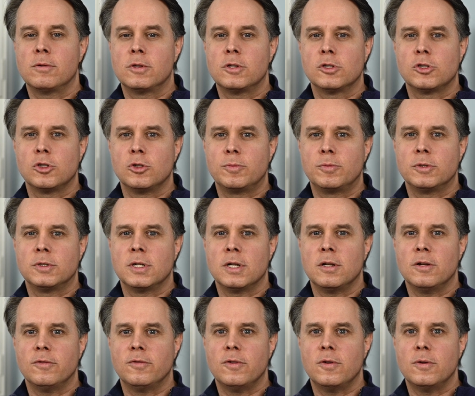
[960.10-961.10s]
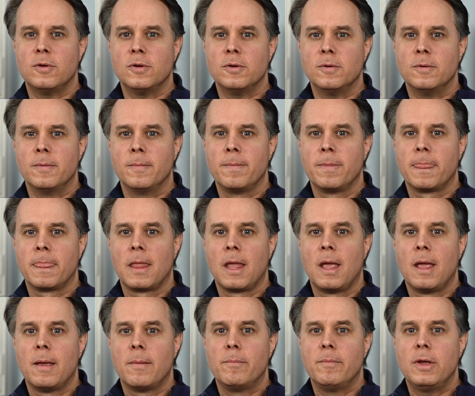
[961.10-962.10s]
with a super telephoto.
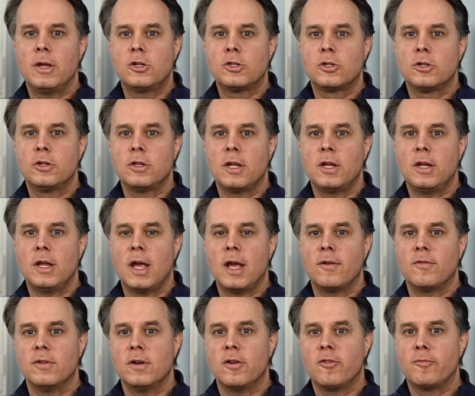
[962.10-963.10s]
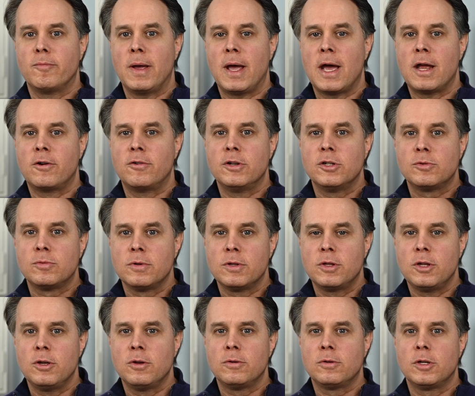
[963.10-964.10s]
Make sure that you have enough batteries with
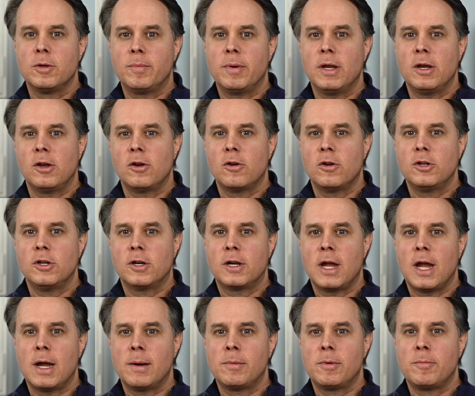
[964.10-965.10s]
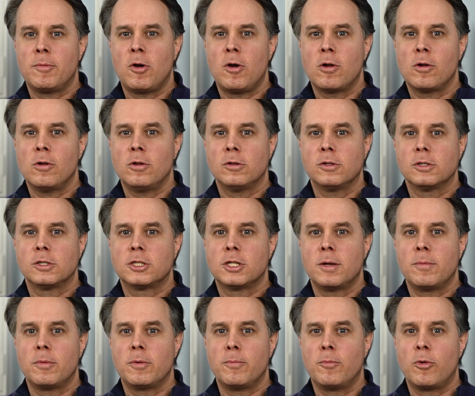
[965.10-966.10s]
you, depending on your camera model.
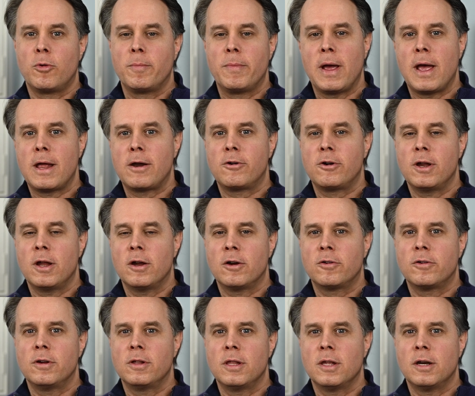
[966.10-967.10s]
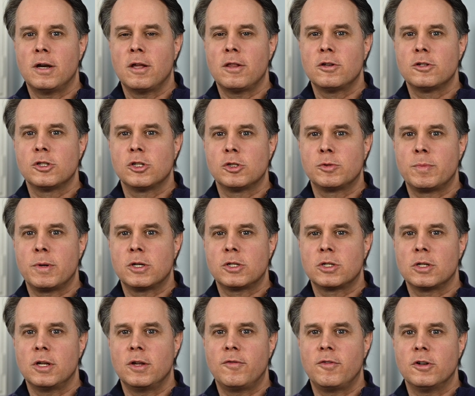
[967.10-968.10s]
Some are more battery hungry than others,
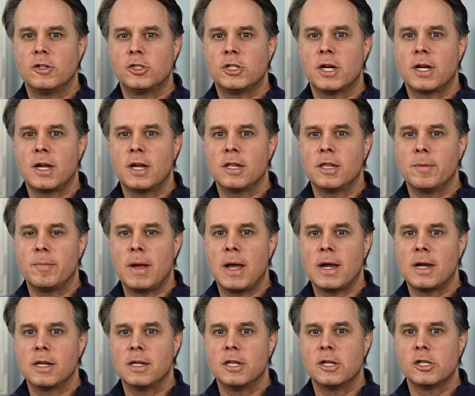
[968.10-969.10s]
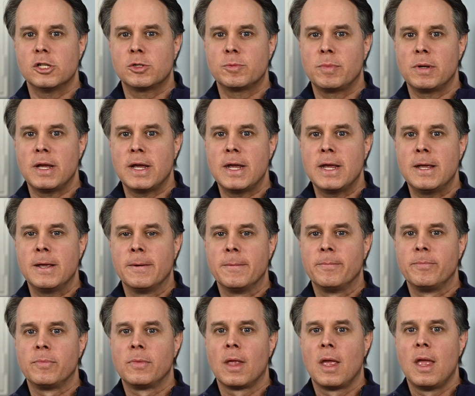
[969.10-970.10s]
especially if you're checking the back of the display.
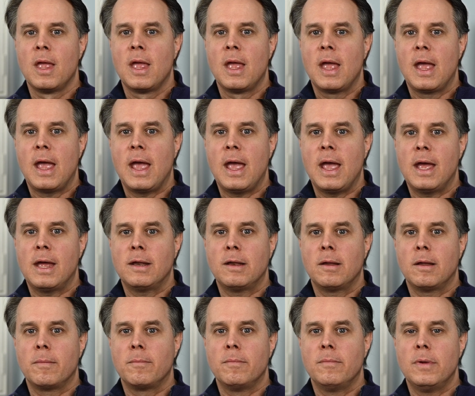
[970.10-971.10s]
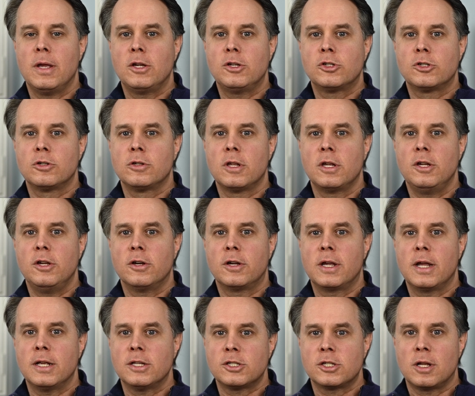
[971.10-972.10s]
And make sure that your
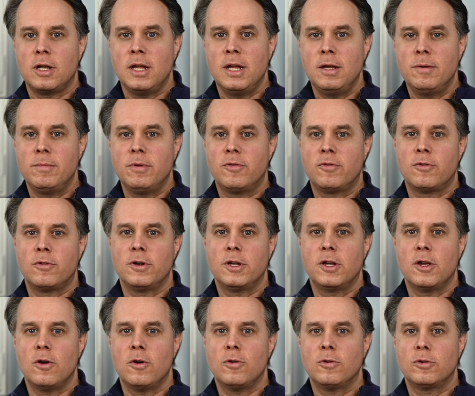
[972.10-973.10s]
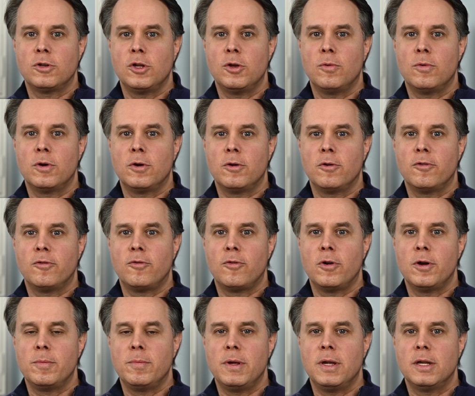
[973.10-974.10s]
kit's clean before you go. You want to
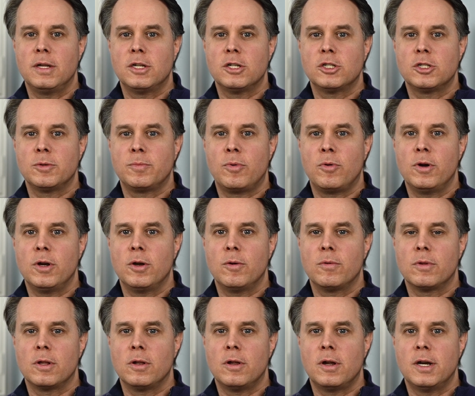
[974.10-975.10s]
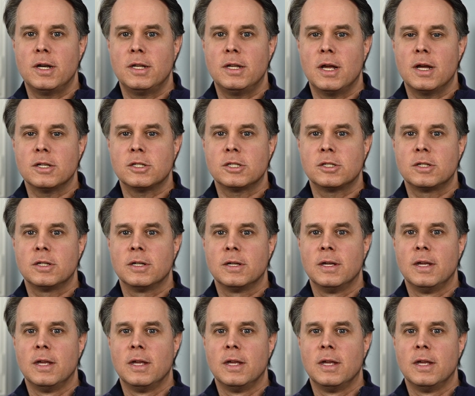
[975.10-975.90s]
avoid being disappointed with a lot of dust.